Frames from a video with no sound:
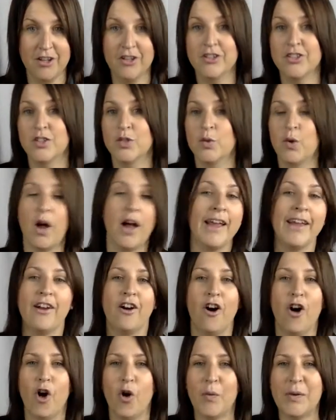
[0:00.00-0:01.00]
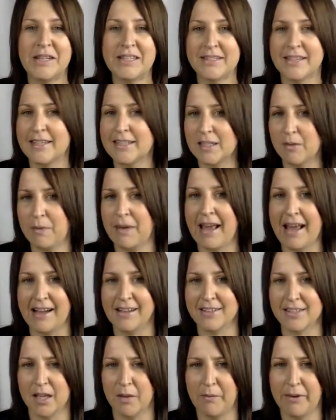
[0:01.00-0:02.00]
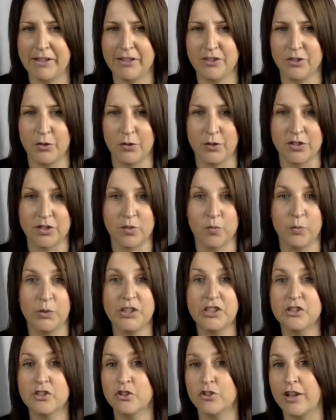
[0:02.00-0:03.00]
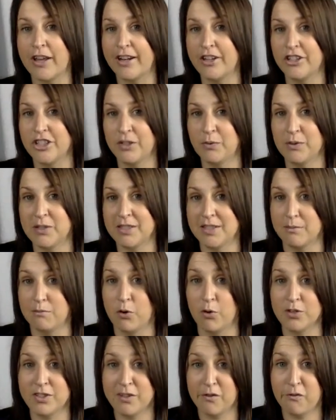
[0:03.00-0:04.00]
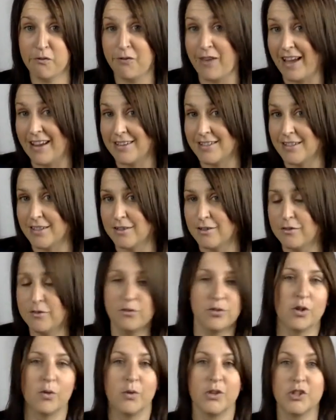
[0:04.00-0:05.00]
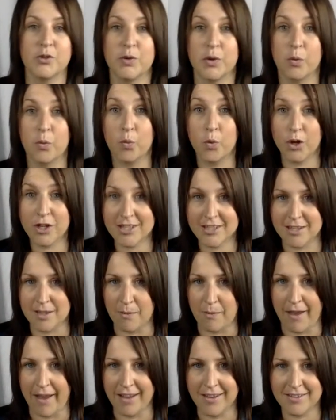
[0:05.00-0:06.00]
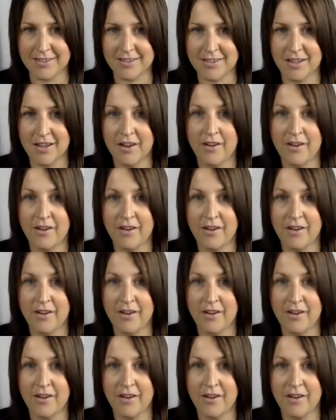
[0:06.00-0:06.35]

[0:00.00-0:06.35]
So I always like to be asking my students which strategy was the most effective, or which one worked the best,